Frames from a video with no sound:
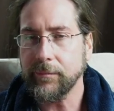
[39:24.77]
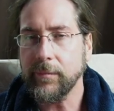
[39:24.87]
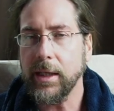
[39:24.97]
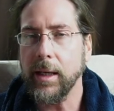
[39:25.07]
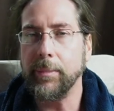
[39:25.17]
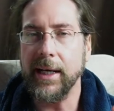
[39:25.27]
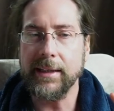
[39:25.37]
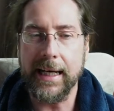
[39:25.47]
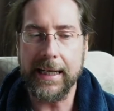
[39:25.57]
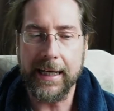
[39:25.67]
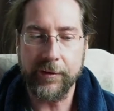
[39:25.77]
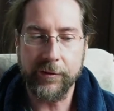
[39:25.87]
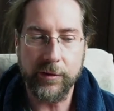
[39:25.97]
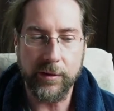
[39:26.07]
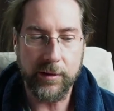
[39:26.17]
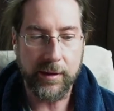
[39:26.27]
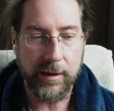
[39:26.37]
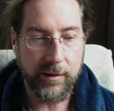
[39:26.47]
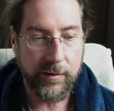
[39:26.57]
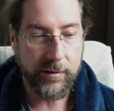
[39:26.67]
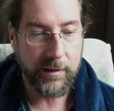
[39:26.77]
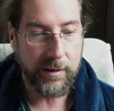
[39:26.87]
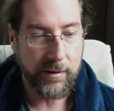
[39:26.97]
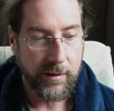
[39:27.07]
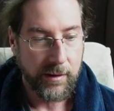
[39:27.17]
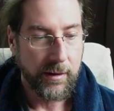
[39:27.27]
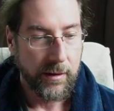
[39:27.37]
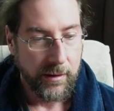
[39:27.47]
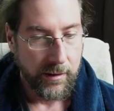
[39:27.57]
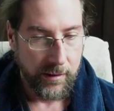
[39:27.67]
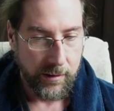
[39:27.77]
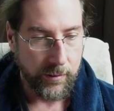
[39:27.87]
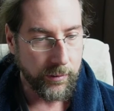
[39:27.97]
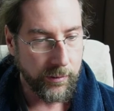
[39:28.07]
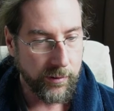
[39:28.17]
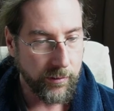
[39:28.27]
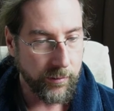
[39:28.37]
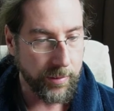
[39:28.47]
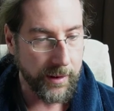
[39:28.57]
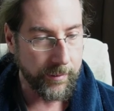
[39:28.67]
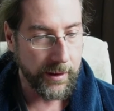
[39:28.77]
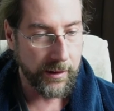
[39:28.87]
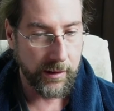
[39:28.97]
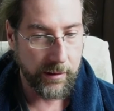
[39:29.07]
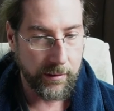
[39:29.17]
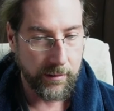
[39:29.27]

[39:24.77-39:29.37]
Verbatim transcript: But I have to look into it. Who's spamming here?